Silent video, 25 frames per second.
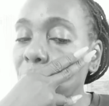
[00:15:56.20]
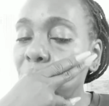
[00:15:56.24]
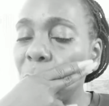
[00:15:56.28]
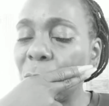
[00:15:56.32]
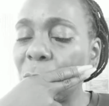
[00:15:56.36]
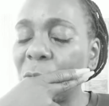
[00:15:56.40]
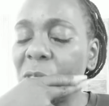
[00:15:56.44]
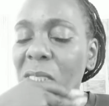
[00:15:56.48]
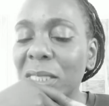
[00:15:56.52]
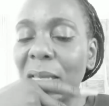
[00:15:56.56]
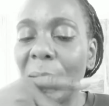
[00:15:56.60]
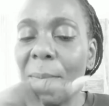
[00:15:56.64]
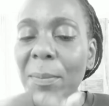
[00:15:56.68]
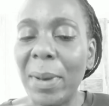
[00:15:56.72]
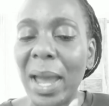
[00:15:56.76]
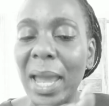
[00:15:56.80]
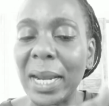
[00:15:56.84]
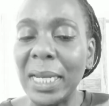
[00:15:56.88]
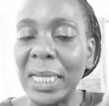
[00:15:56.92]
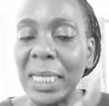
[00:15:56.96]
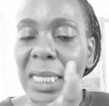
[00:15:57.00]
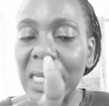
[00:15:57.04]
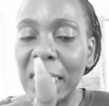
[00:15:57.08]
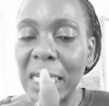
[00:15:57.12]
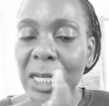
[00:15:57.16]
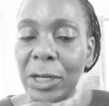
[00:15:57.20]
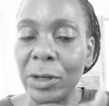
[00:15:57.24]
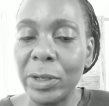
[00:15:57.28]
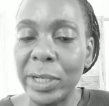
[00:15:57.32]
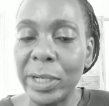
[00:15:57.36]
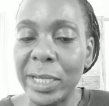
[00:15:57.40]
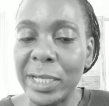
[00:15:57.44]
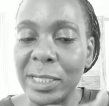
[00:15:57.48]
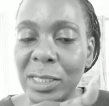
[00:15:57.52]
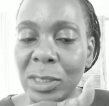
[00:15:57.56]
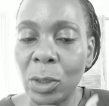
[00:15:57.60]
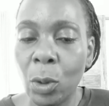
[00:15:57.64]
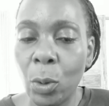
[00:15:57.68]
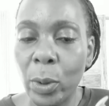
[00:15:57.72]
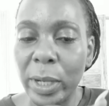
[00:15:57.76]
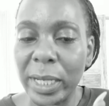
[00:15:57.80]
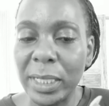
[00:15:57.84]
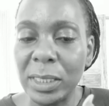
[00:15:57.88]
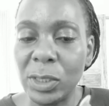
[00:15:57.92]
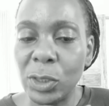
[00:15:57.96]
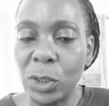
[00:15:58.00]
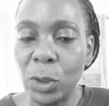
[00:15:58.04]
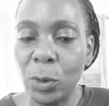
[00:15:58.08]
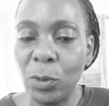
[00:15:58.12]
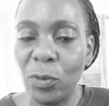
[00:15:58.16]
Somebody here is
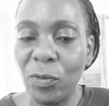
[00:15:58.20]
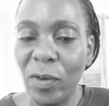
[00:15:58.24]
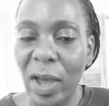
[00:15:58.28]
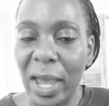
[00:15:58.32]
going to